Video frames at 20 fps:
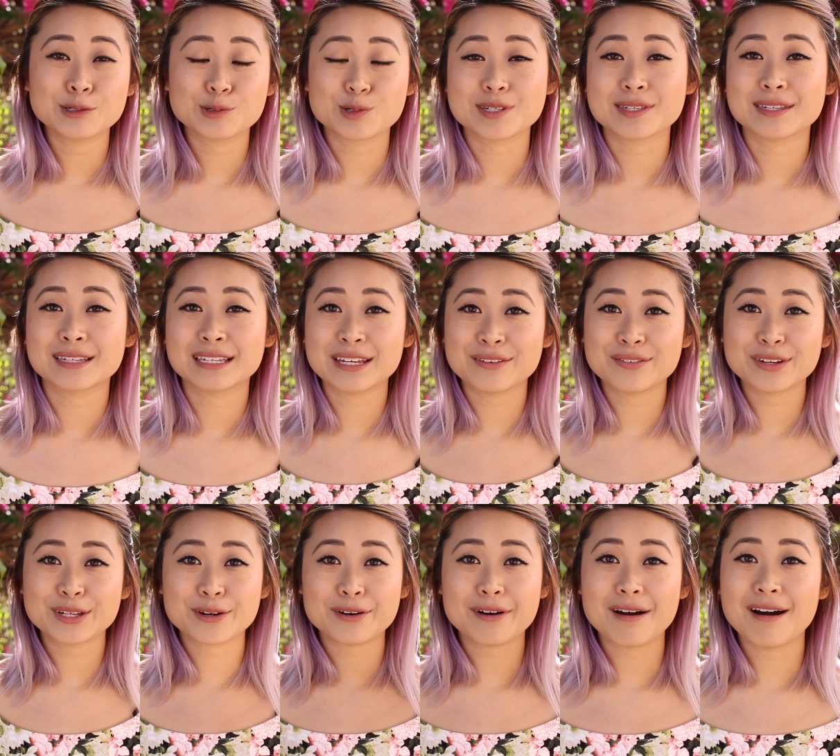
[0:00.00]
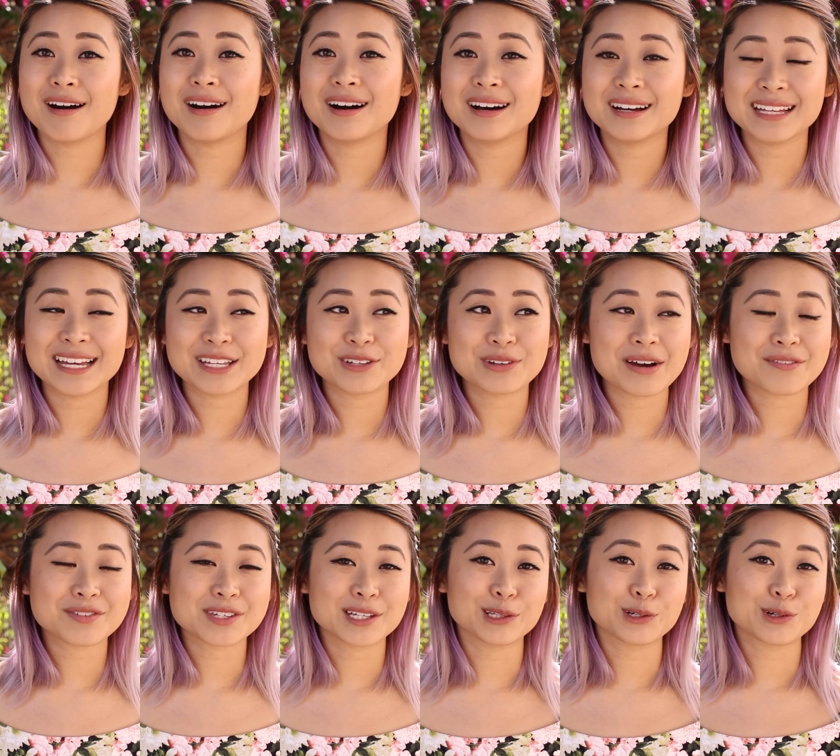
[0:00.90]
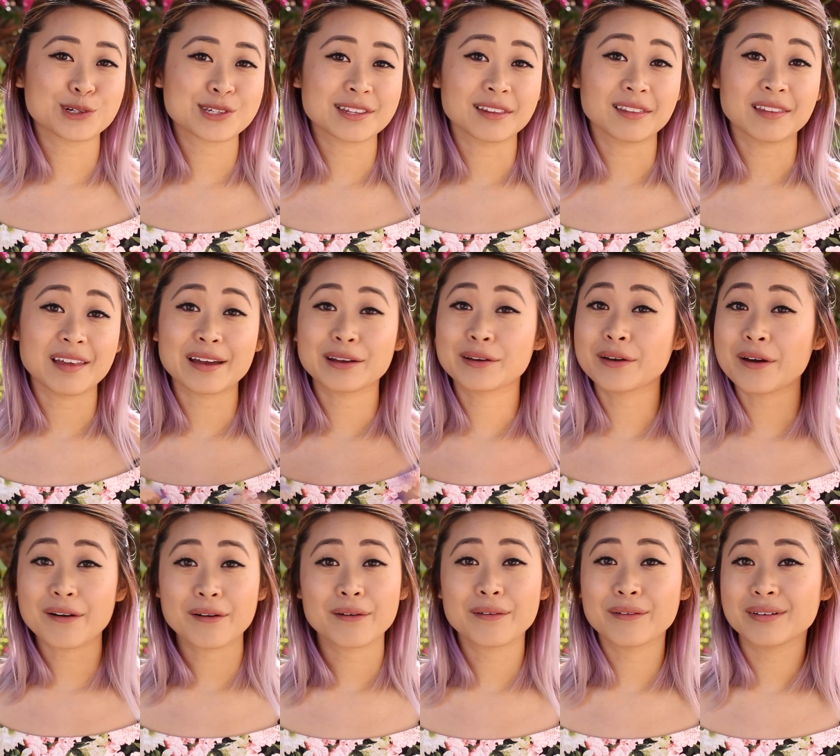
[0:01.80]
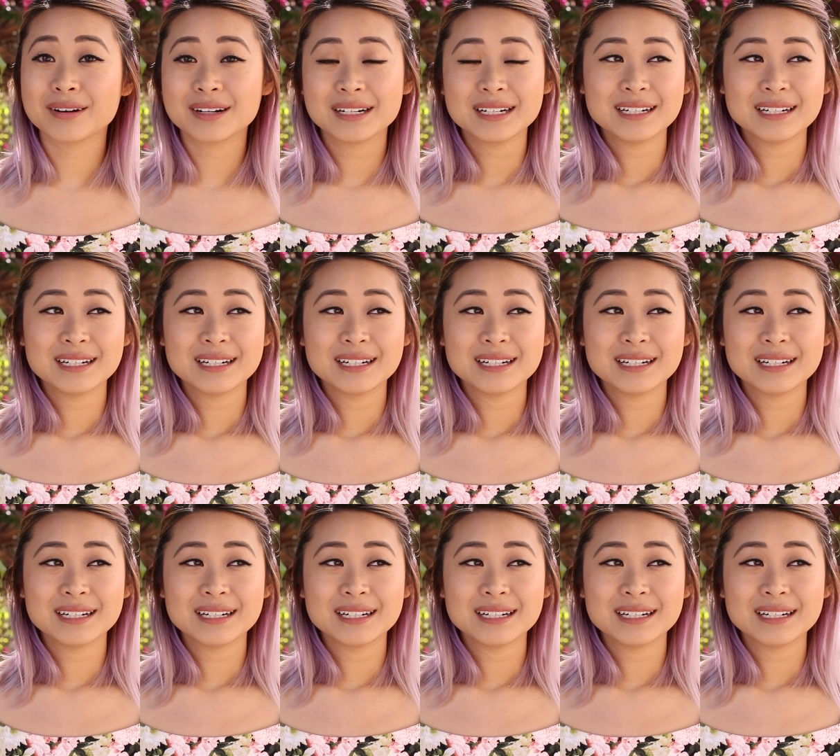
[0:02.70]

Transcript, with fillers: you just give it your all and you have to learn to let go.